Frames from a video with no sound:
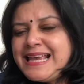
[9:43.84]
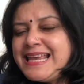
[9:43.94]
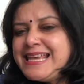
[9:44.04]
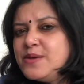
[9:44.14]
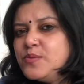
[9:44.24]

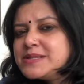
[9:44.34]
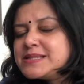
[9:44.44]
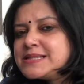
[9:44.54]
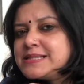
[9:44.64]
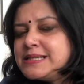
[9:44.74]
He was
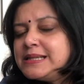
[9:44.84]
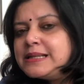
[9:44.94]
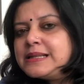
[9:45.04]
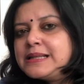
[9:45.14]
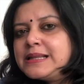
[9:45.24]
still
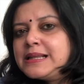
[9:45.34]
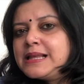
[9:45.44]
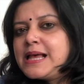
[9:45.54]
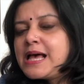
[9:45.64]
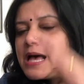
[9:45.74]

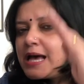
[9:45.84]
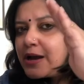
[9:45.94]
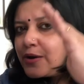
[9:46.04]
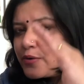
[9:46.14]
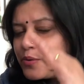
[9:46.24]

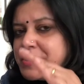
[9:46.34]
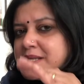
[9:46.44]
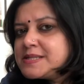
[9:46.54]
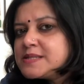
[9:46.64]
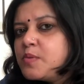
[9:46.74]

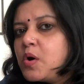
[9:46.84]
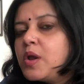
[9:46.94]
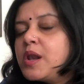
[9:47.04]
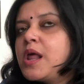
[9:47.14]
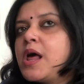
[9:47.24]
growing small
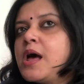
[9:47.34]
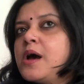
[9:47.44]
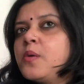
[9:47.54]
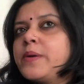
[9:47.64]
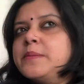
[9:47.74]

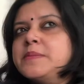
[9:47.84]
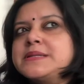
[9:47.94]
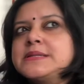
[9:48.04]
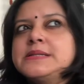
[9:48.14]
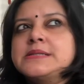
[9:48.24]
when
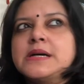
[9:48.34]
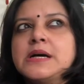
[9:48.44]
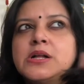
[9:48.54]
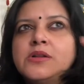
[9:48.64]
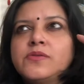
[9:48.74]
Matilda
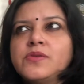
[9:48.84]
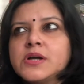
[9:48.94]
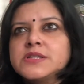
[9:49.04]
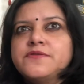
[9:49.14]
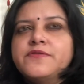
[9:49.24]

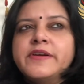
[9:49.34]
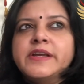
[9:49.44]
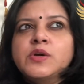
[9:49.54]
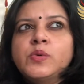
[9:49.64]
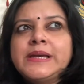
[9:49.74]
thought very
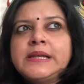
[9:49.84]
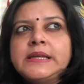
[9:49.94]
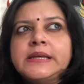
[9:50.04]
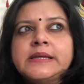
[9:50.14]
quickly,